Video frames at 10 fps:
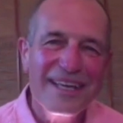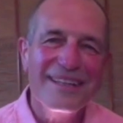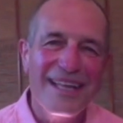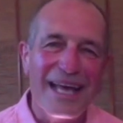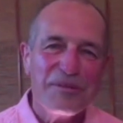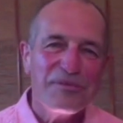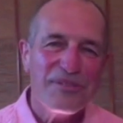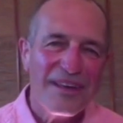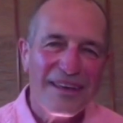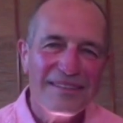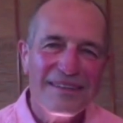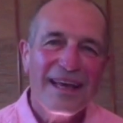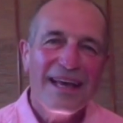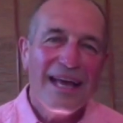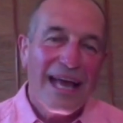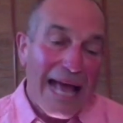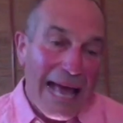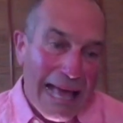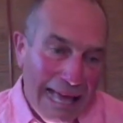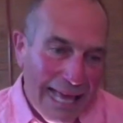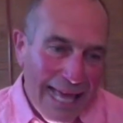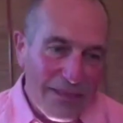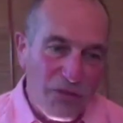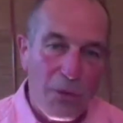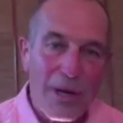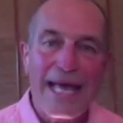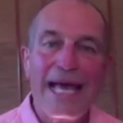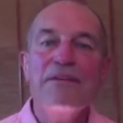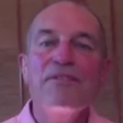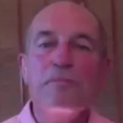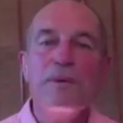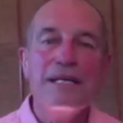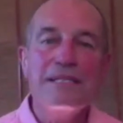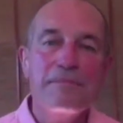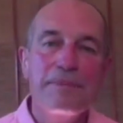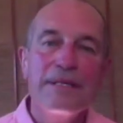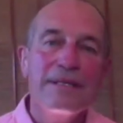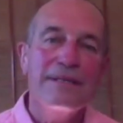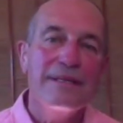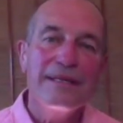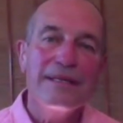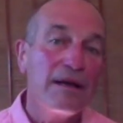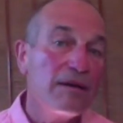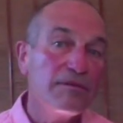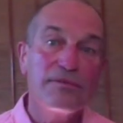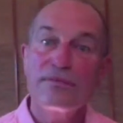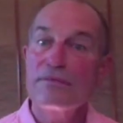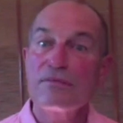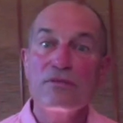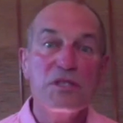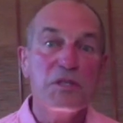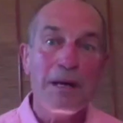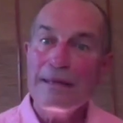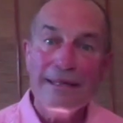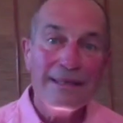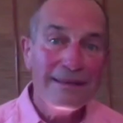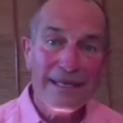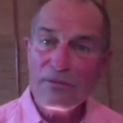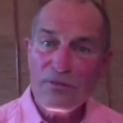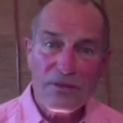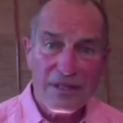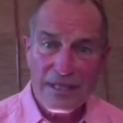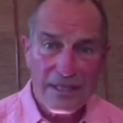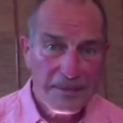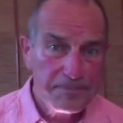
life and do I have the possibility of responding differently